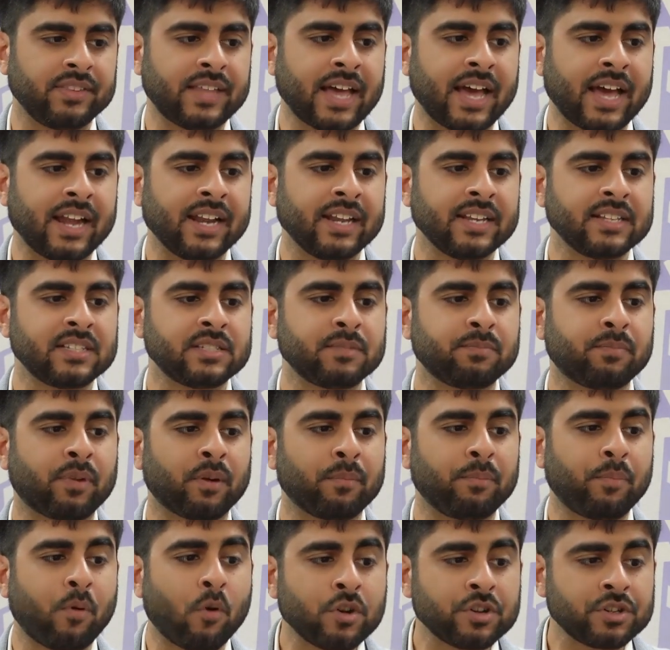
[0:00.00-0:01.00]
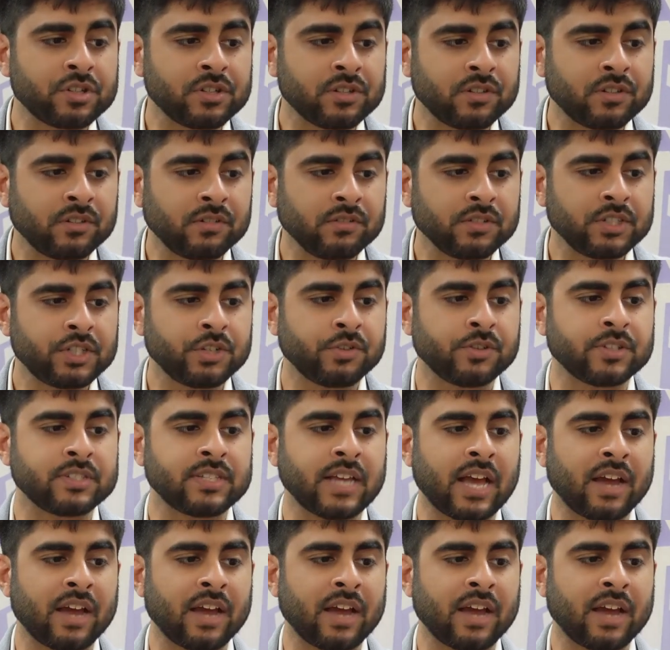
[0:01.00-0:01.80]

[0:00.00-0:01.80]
that is, proportional to his